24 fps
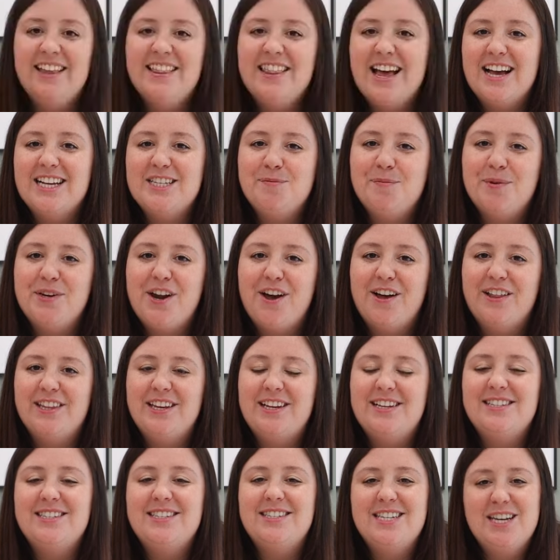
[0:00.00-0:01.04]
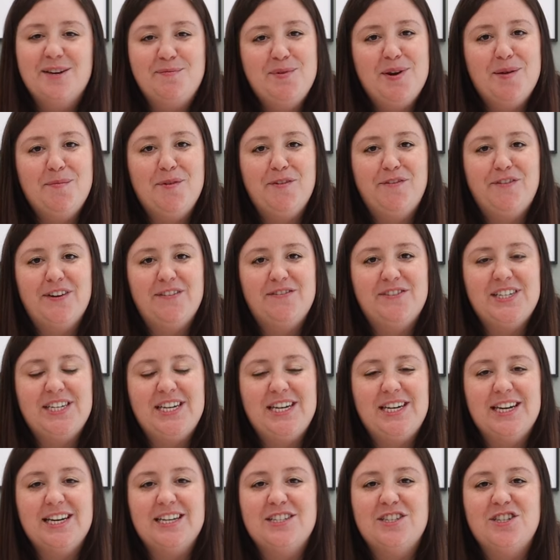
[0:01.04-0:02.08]
And last but not least, tip number
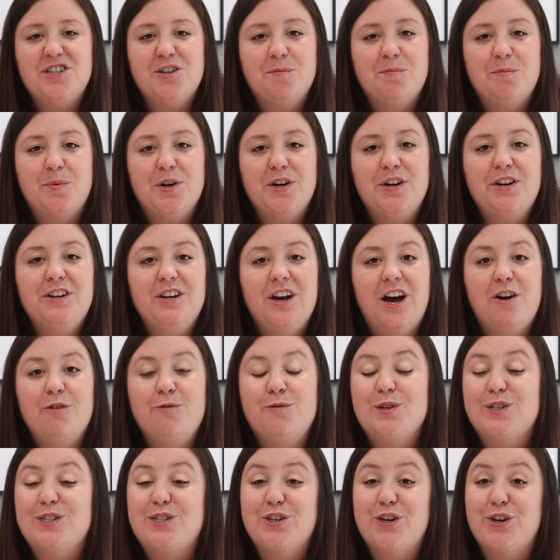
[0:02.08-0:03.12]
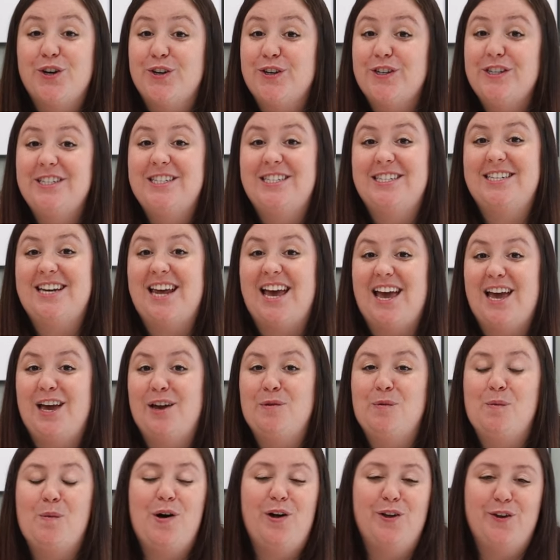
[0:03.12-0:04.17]
15 is to book a return stay
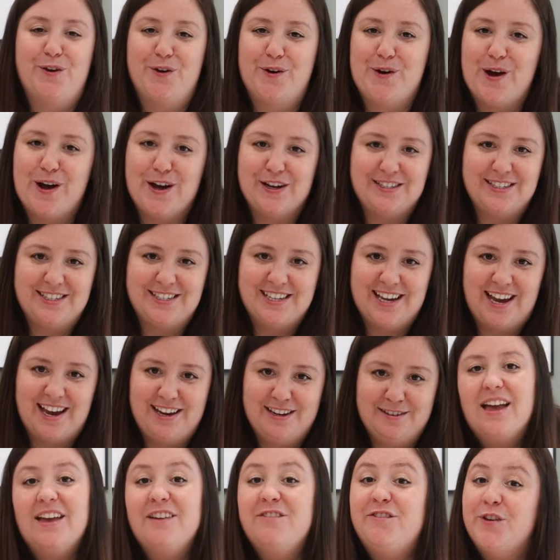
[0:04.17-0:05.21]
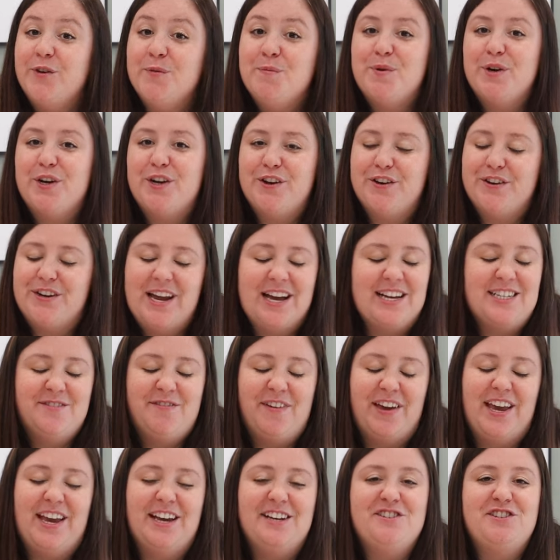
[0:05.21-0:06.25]
while you're on site. If you book your next
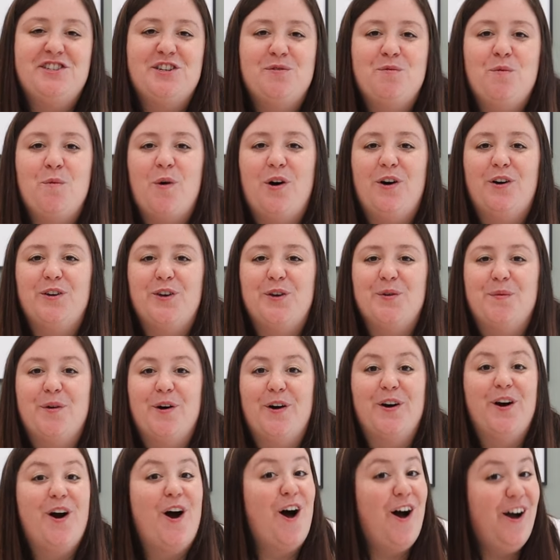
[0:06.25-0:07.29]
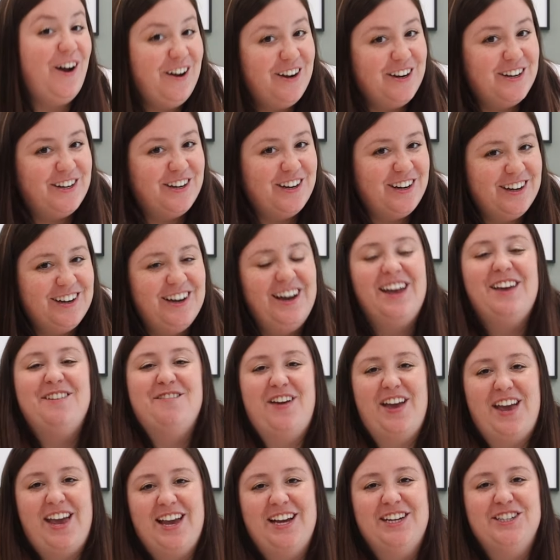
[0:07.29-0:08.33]
vacation while you are on a
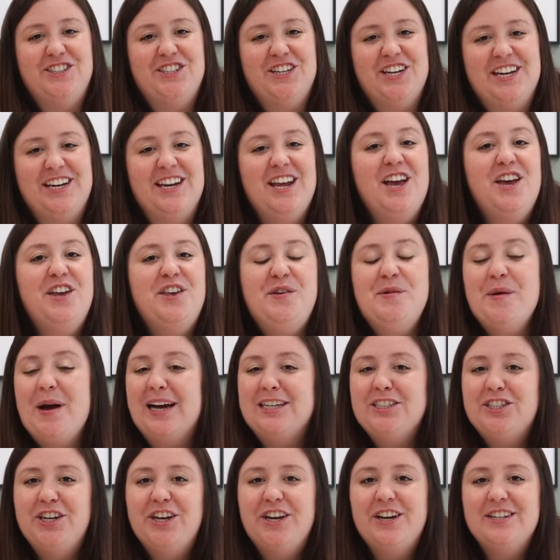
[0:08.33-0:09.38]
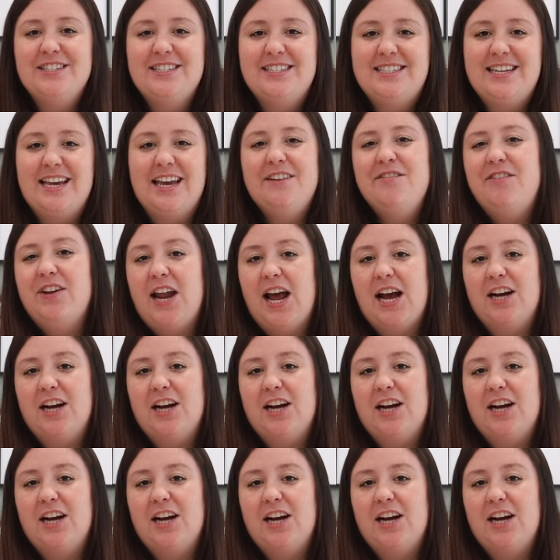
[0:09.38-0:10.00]
vacation, you actually could save an